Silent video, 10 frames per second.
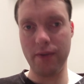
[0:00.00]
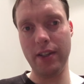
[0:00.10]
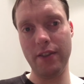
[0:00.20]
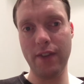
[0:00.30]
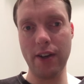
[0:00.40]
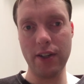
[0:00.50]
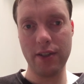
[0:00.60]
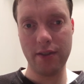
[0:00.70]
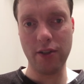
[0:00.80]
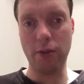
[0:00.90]
there's
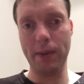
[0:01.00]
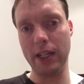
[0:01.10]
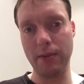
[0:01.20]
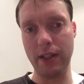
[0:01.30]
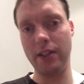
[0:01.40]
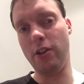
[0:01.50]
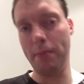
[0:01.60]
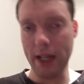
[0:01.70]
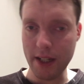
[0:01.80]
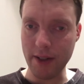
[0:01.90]
various topics within
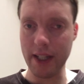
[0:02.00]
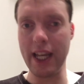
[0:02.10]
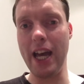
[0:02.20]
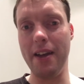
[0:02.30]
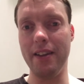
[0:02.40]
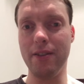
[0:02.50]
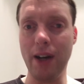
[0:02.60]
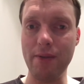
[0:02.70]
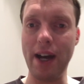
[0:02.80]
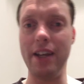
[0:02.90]
topics, so it can get
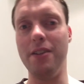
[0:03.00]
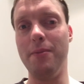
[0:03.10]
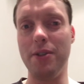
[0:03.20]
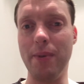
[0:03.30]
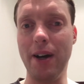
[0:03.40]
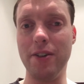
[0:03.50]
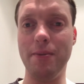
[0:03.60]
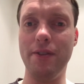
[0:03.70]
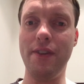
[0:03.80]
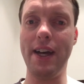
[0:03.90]
quite random as well,
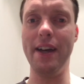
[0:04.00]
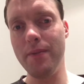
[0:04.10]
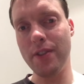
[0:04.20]
to be fair.